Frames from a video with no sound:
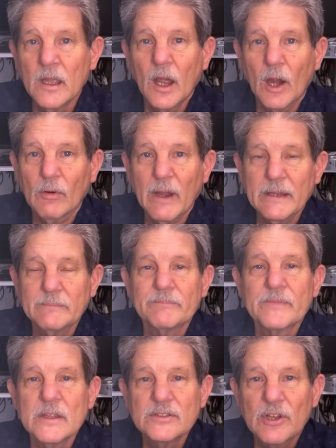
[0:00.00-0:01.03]
All right,
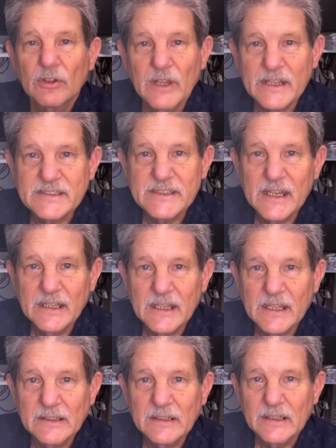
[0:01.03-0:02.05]
so let's dig
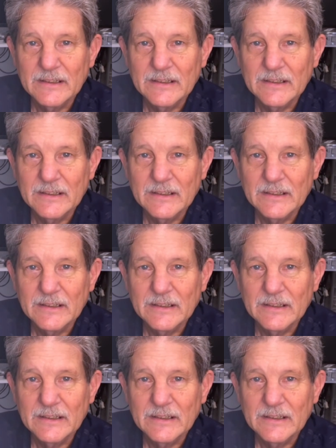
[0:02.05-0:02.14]
in.